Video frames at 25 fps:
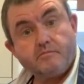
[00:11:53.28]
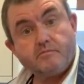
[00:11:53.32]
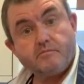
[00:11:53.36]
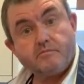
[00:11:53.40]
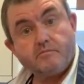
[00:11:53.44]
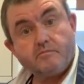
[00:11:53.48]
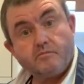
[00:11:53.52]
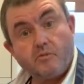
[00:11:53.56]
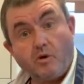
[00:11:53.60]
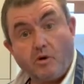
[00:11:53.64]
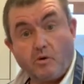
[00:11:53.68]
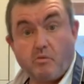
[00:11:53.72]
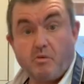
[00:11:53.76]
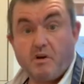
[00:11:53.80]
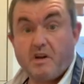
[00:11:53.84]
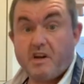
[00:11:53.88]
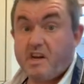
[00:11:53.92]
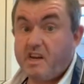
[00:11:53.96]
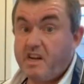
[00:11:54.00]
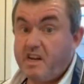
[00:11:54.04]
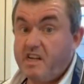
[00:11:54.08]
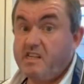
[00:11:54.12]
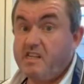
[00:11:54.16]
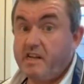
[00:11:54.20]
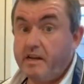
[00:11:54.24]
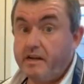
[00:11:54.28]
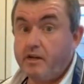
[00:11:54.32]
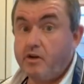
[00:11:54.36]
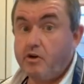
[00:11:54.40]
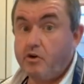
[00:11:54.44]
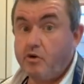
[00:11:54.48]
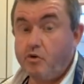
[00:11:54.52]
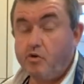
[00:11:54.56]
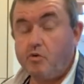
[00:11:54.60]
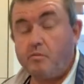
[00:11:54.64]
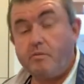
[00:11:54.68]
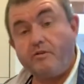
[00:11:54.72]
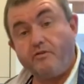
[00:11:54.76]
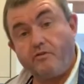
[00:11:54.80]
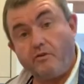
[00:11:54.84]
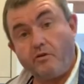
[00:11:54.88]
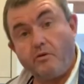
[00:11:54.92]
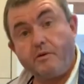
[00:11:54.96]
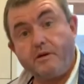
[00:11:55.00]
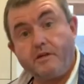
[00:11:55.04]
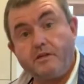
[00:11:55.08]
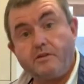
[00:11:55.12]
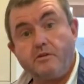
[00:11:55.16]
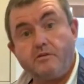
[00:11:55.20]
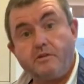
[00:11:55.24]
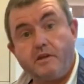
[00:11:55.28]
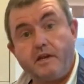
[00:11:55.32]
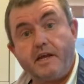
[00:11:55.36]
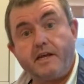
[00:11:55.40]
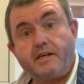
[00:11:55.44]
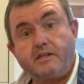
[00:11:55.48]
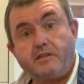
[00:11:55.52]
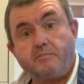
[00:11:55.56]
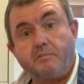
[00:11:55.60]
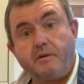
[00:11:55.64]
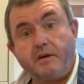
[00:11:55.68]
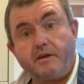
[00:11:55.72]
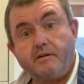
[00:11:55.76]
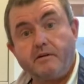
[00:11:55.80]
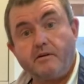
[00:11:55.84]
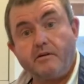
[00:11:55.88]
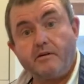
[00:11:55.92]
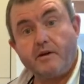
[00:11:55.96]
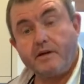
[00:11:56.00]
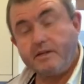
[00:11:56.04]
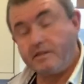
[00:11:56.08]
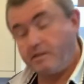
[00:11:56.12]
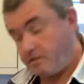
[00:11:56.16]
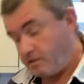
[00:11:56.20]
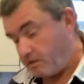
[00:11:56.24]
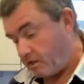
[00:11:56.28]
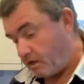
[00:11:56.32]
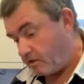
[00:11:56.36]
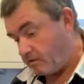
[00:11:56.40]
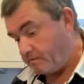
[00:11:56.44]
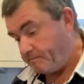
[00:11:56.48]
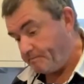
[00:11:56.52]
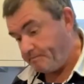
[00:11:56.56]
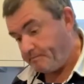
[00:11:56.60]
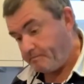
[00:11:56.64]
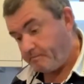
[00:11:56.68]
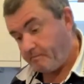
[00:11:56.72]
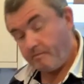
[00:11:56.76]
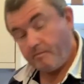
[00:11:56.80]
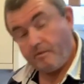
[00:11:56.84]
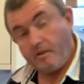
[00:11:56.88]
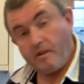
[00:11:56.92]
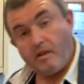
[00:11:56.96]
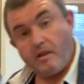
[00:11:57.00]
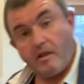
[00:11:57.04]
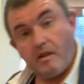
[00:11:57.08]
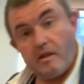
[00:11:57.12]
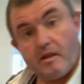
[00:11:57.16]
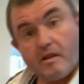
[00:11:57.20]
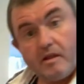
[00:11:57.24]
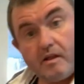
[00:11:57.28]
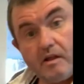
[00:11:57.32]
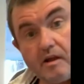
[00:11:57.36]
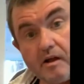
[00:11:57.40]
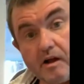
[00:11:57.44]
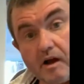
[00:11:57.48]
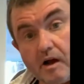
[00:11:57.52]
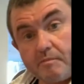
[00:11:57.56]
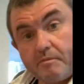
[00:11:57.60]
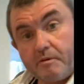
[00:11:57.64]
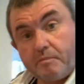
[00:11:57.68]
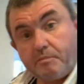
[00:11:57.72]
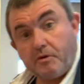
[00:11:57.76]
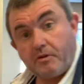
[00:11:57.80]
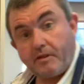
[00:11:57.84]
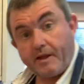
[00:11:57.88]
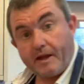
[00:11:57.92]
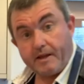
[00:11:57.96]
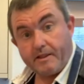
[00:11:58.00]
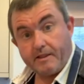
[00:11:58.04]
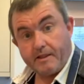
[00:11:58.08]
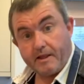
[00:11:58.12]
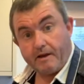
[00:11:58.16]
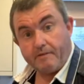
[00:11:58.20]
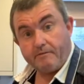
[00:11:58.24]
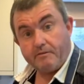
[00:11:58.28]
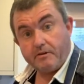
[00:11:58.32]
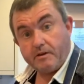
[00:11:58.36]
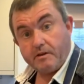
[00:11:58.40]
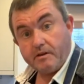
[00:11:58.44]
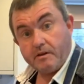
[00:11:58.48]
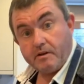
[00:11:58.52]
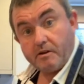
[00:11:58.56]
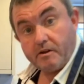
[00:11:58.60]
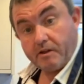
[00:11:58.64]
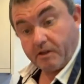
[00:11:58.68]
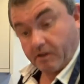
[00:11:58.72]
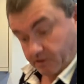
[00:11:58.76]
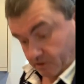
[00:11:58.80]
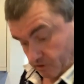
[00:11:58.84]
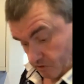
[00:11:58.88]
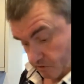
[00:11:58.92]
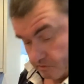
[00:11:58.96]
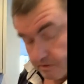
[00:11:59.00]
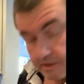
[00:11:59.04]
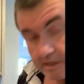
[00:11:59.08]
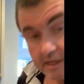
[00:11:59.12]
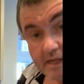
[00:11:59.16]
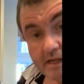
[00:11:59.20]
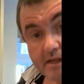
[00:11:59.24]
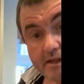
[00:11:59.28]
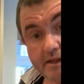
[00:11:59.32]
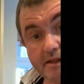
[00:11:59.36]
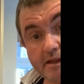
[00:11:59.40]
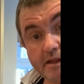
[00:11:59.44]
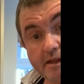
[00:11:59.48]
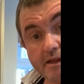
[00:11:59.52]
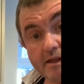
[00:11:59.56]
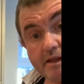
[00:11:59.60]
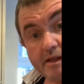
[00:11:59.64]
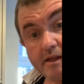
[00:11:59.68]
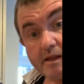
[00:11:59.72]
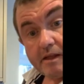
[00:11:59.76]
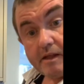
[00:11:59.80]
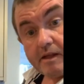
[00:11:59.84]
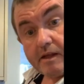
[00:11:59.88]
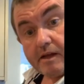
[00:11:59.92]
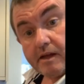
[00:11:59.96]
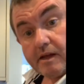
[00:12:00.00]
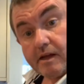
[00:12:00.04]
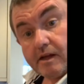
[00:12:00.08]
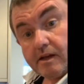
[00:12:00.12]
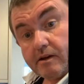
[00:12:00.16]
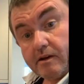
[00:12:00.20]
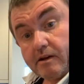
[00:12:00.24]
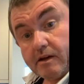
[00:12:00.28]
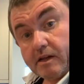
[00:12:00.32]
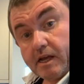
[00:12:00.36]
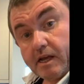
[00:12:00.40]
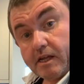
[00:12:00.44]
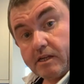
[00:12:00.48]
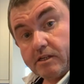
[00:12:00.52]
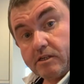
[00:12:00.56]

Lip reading: well, we're going to need to let it cool before we can do the next bit. Alright, so I'm going to put that in the oven shortly, and I'll catch